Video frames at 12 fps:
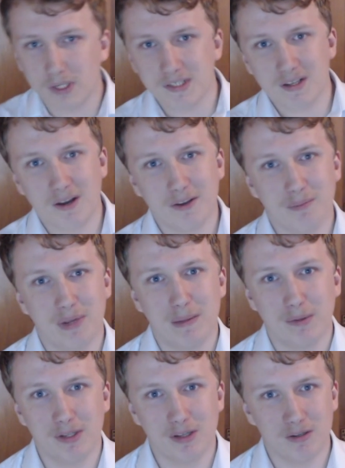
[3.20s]
What is going on
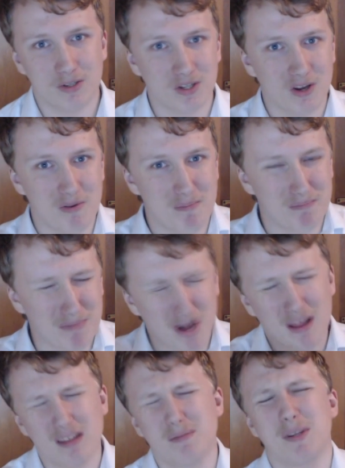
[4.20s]
people of YouTube? My
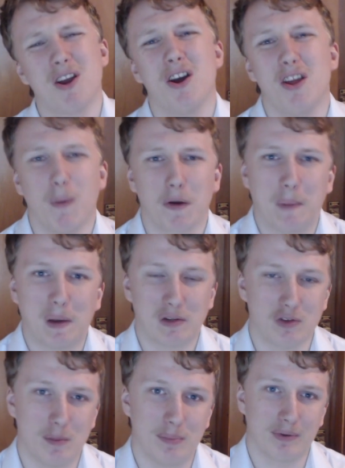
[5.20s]
name is Mikael, welcome back
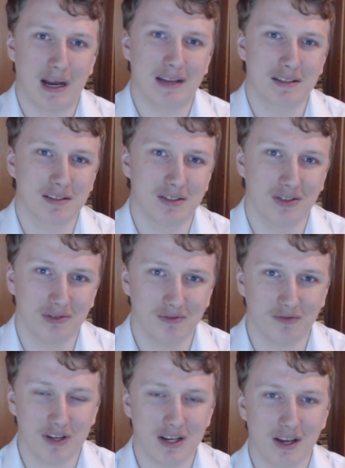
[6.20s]
to a brand new
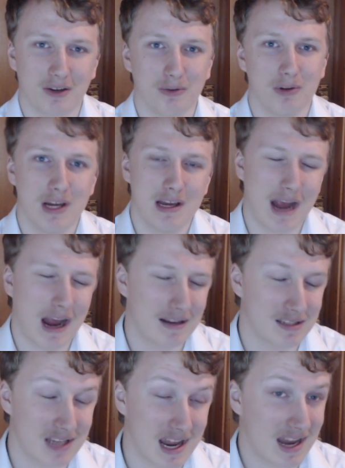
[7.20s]
video. And
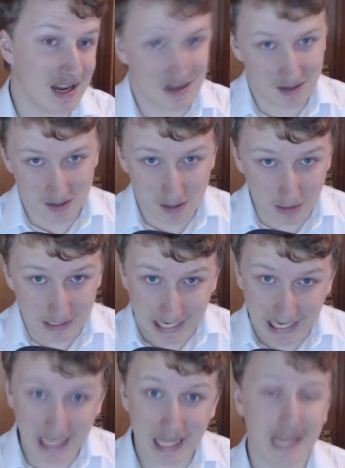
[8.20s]
today,
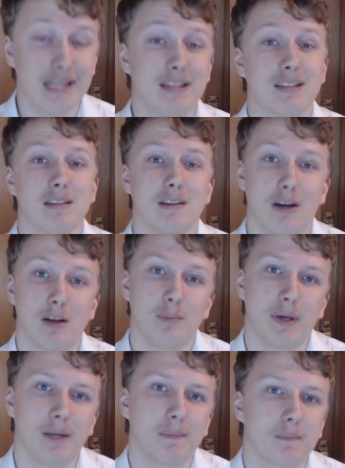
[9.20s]
day late, I
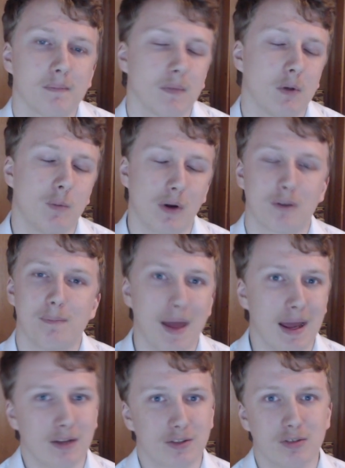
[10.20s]
admit, welcome
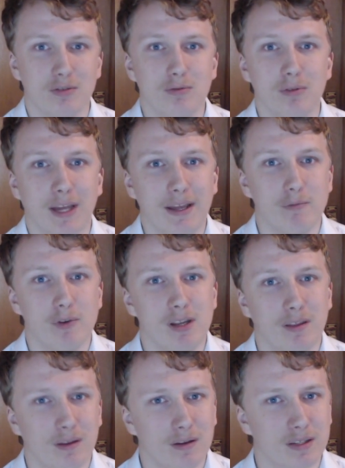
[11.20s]
back to Game
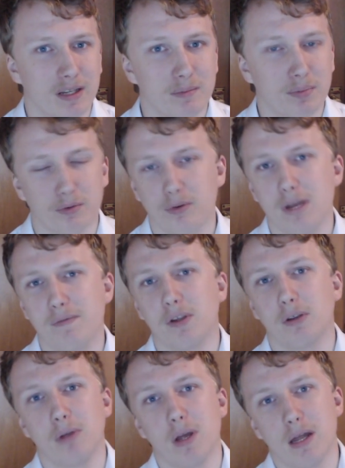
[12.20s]
Week 13
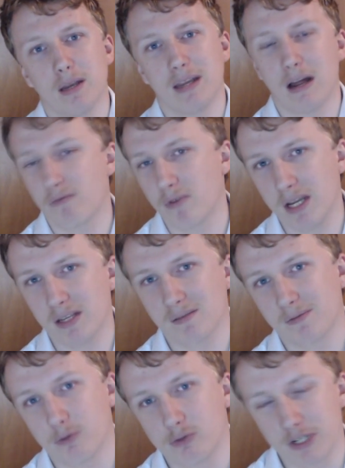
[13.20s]
preview. Now
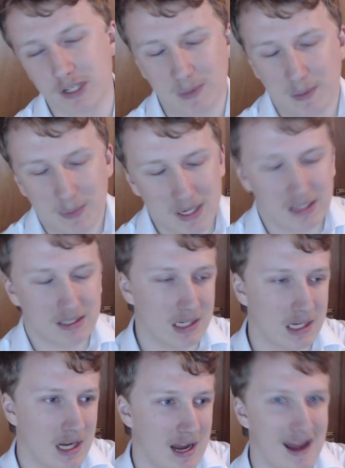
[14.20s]
reason for it is that my
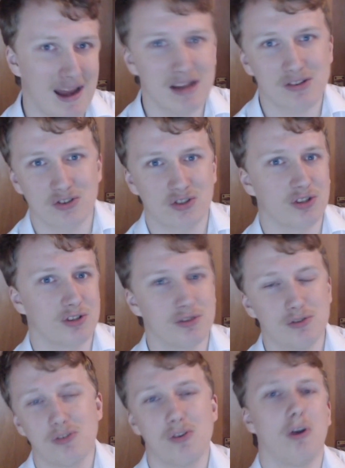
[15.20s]
PC is just
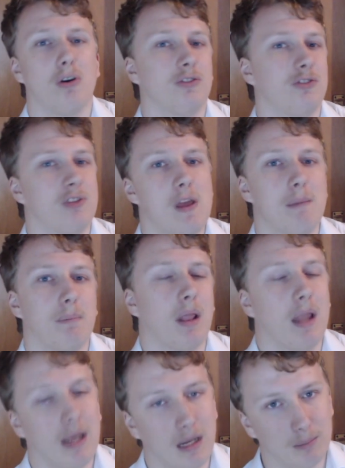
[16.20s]
not
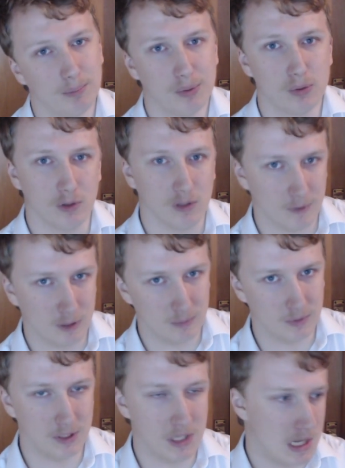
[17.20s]
playing ball at the
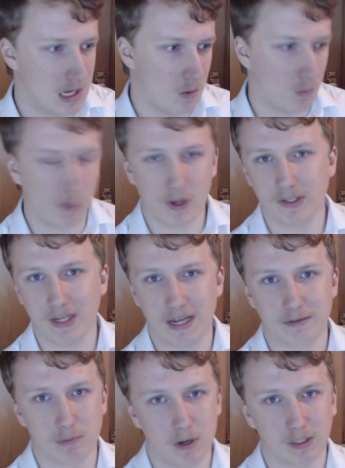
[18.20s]
moment. One day
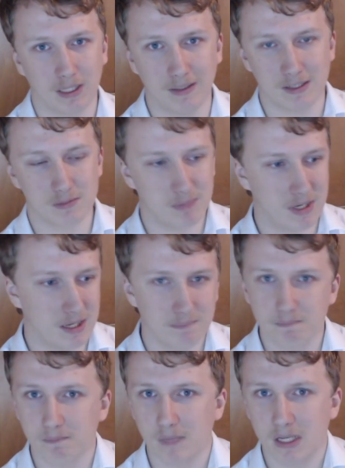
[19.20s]
it's working, next minute
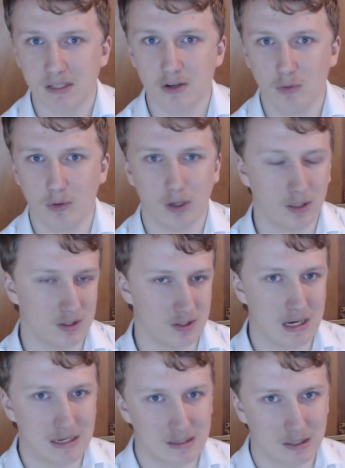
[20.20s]
it's not working, so
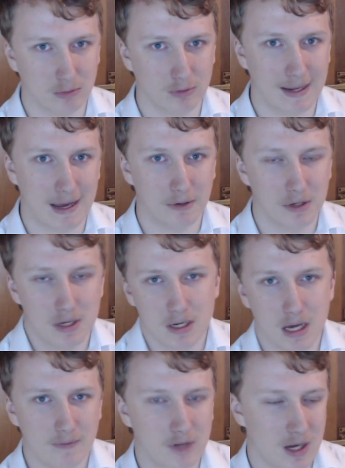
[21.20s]
I'll have to cool down,
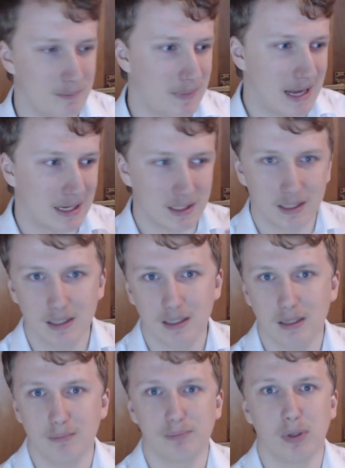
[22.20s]
I've come back,
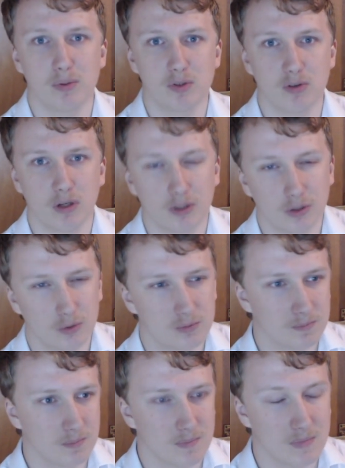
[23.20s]
Bob's your
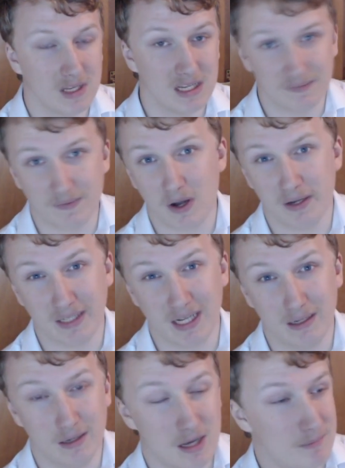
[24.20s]
it's fine
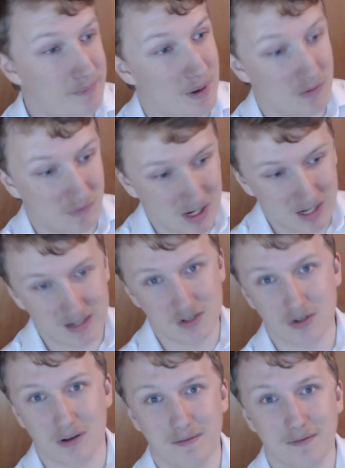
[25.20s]
again. But I really need to
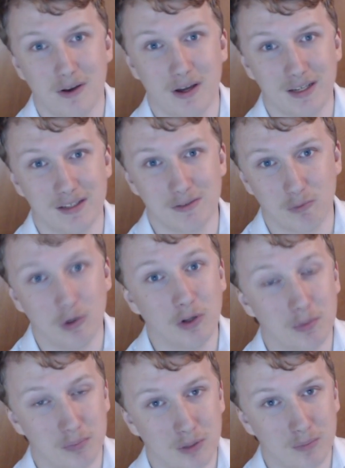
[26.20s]
try and find what
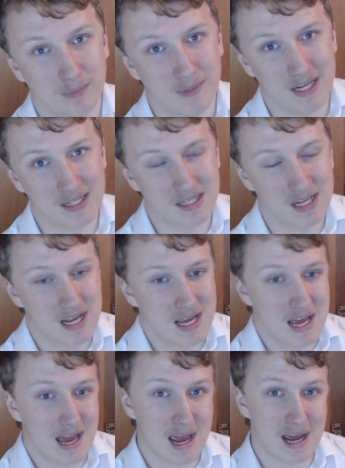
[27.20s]
the problem is.
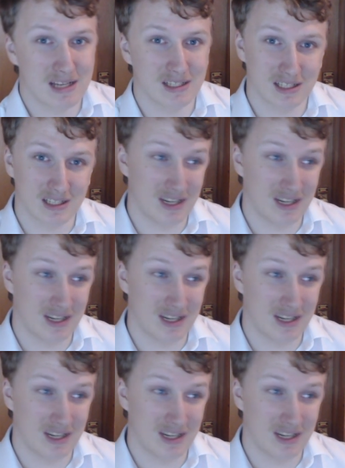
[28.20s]
And